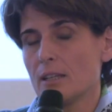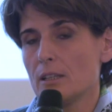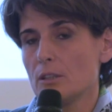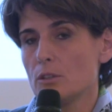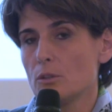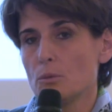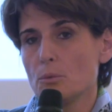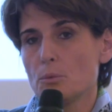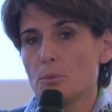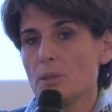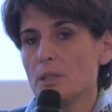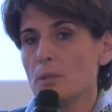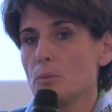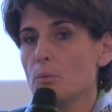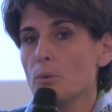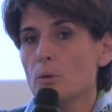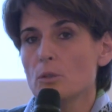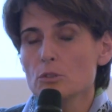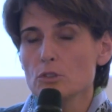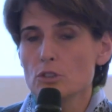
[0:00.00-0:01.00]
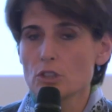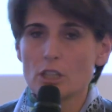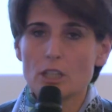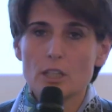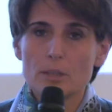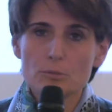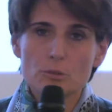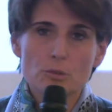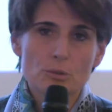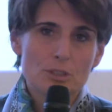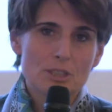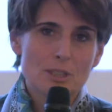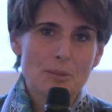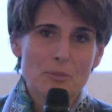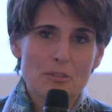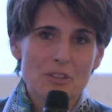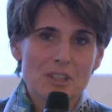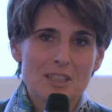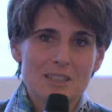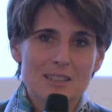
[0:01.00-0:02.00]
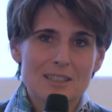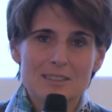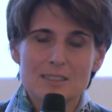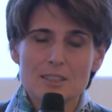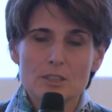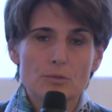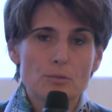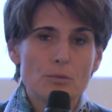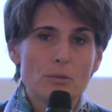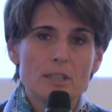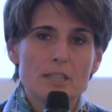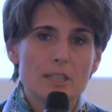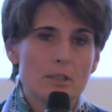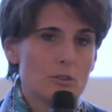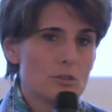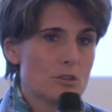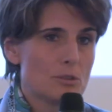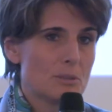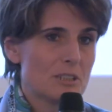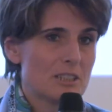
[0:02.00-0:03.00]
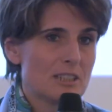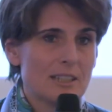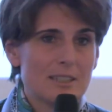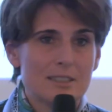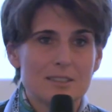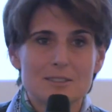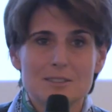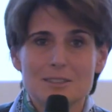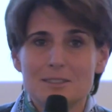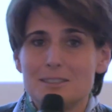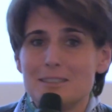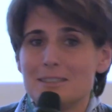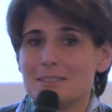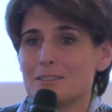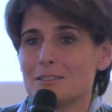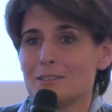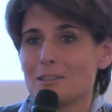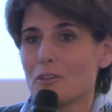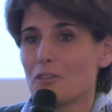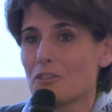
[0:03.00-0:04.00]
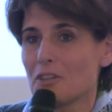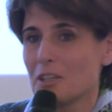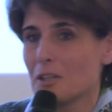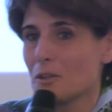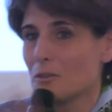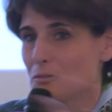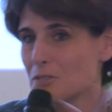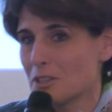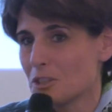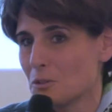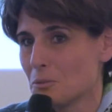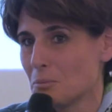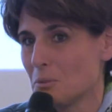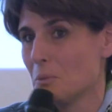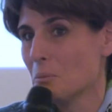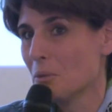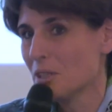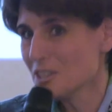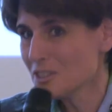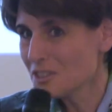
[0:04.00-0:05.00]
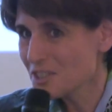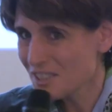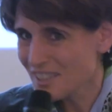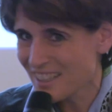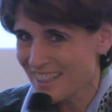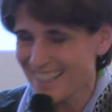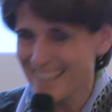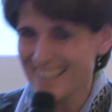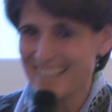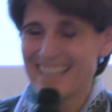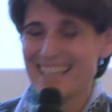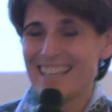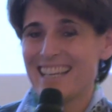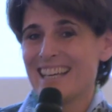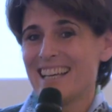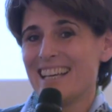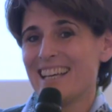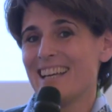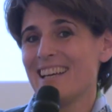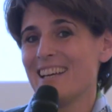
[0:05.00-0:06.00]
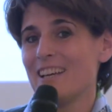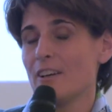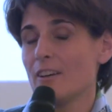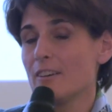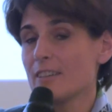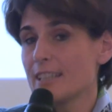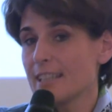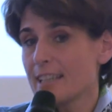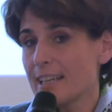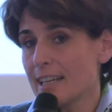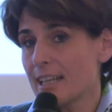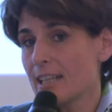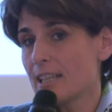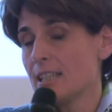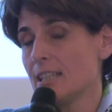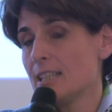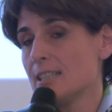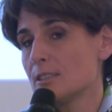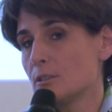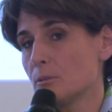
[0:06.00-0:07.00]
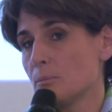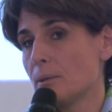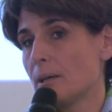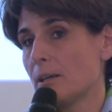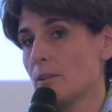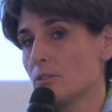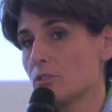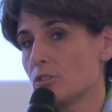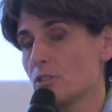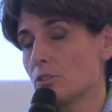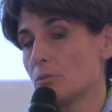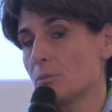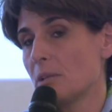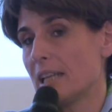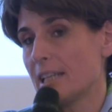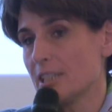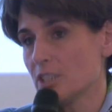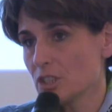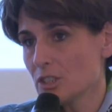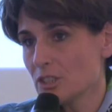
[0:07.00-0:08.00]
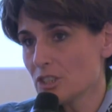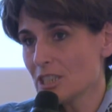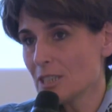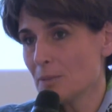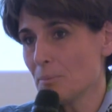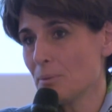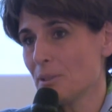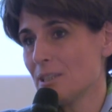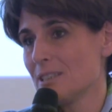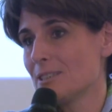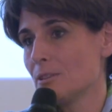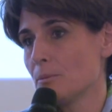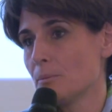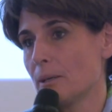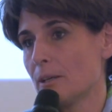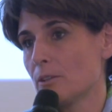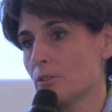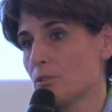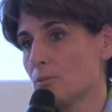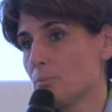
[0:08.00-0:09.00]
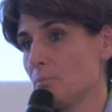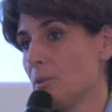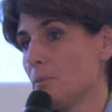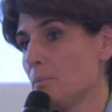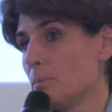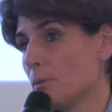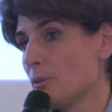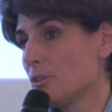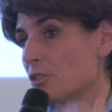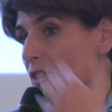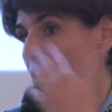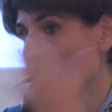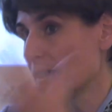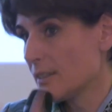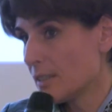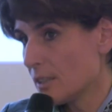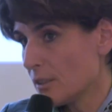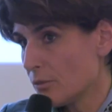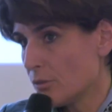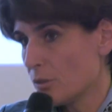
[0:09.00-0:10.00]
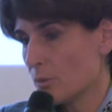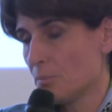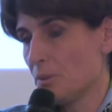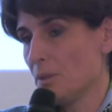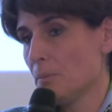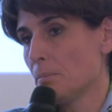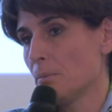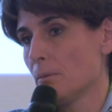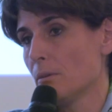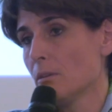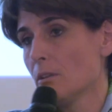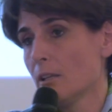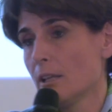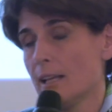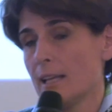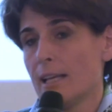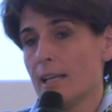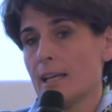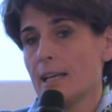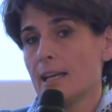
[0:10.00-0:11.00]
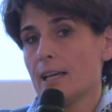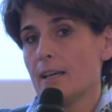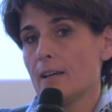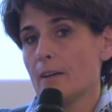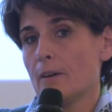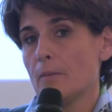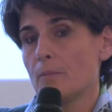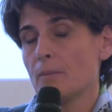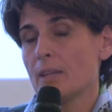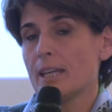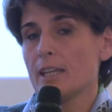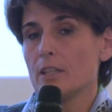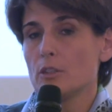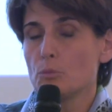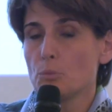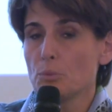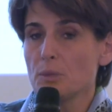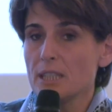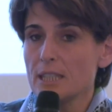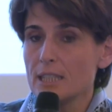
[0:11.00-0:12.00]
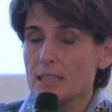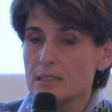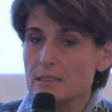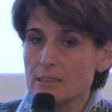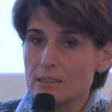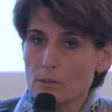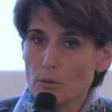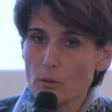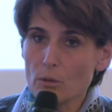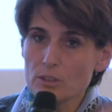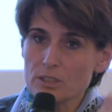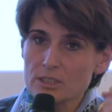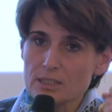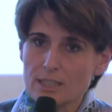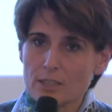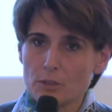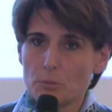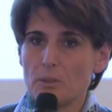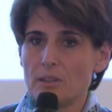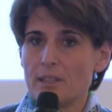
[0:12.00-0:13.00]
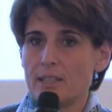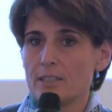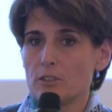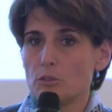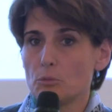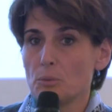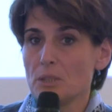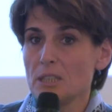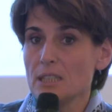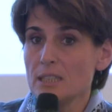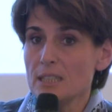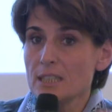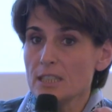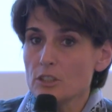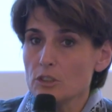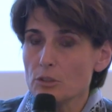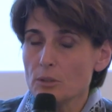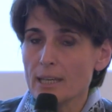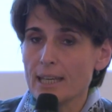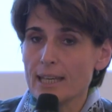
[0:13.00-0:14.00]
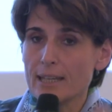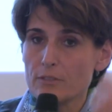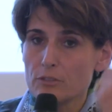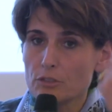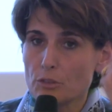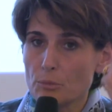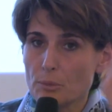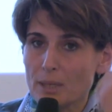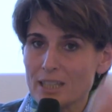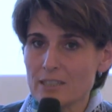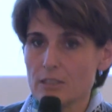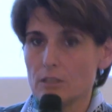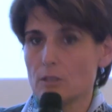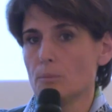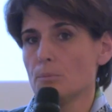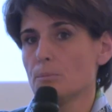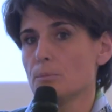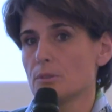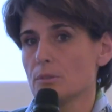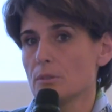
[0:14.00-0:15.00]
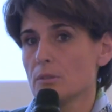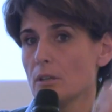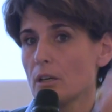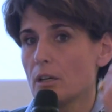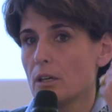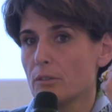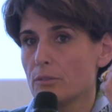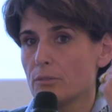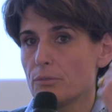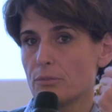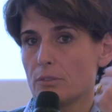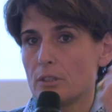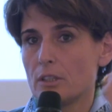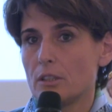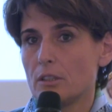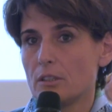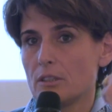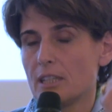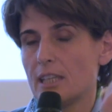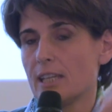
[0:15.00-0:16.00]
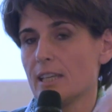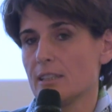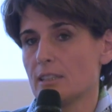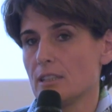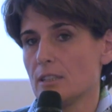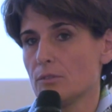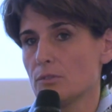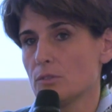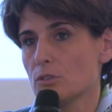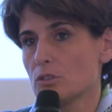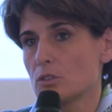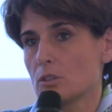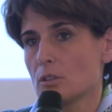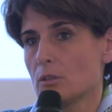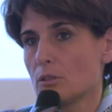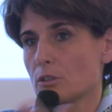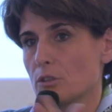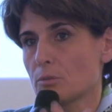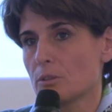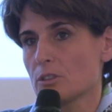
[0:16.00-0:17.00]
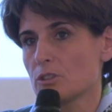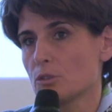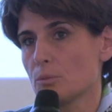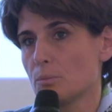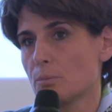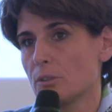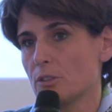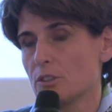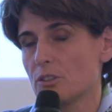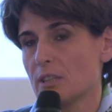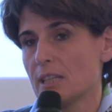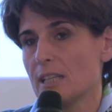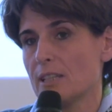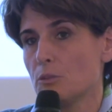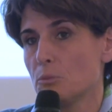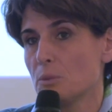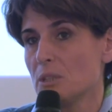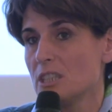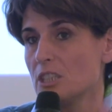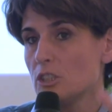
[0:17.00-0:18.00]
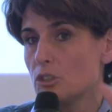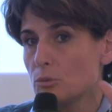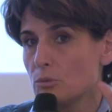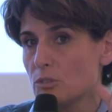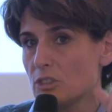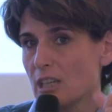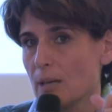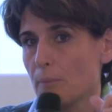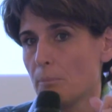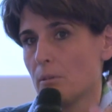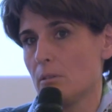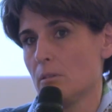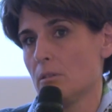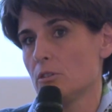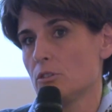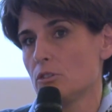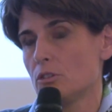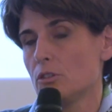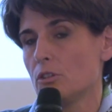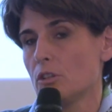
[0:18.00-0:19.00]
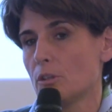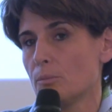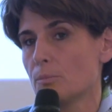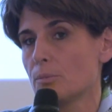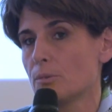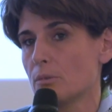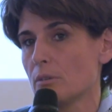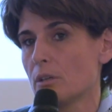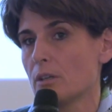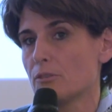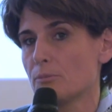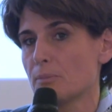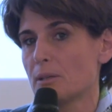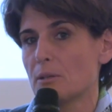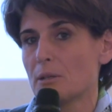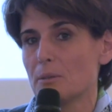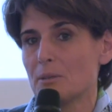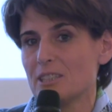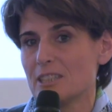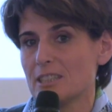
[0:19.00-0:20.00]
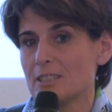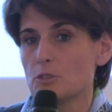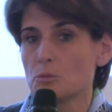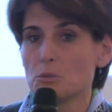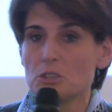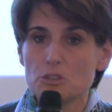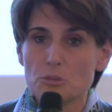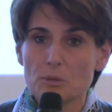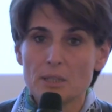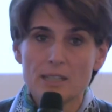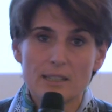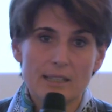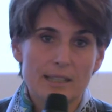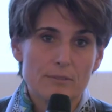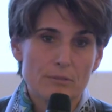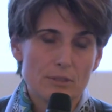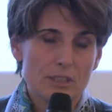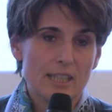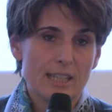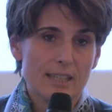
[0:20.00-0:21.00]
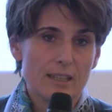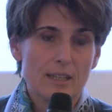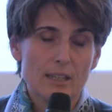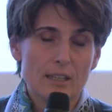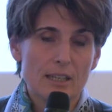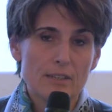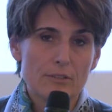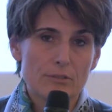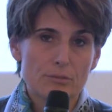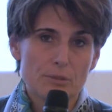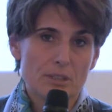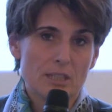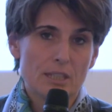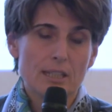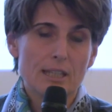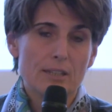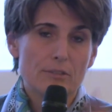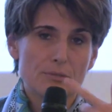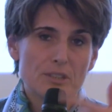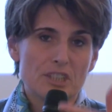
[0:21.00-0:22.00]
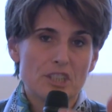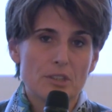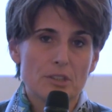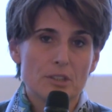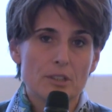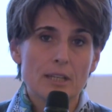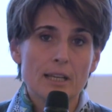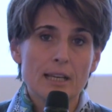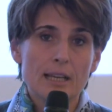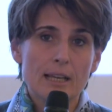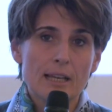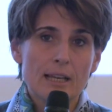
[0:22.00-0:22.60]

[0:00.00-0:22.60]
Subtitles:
We won't come to something that is fully automatized. This is nothing of what we want. Care is about relationship, is about people standing for people. And it all starts with that. We need to have the right number of caregivers all across the board. And we need to double the number of paramedics we train every year.